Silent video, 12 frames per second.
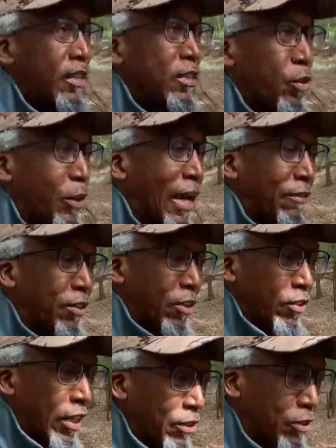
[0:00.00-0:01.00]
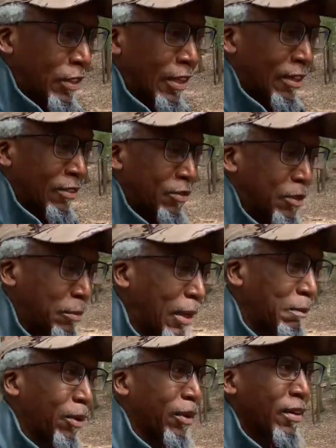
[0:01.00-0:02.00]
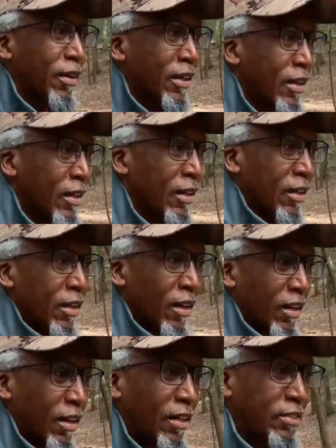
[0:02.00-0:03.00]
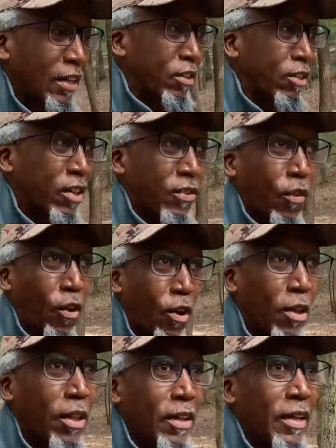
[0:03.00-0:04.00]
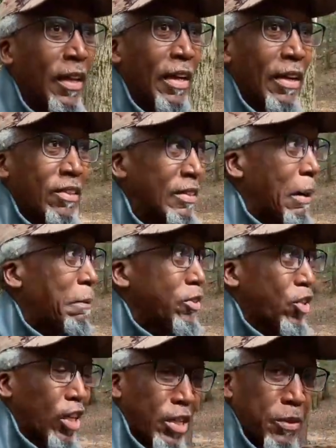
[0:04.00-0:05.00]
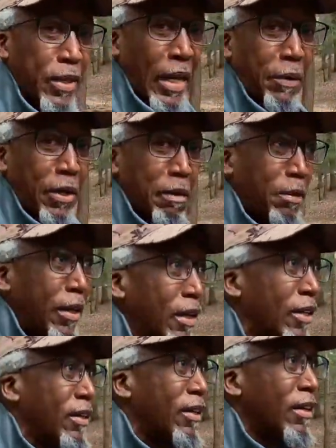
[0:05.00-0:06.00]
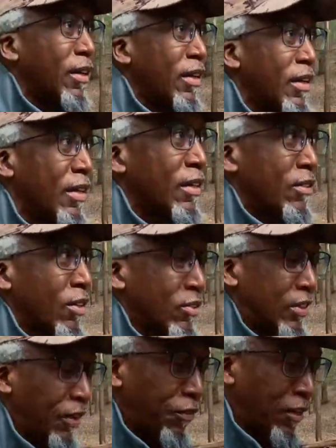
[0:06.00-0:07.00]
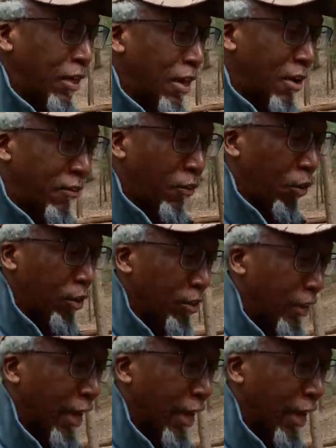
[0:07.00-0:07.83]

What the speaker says: 2.5 years later. It's the end of September. Technically it's fall. There's not much color in the area, but there's definitely fall in the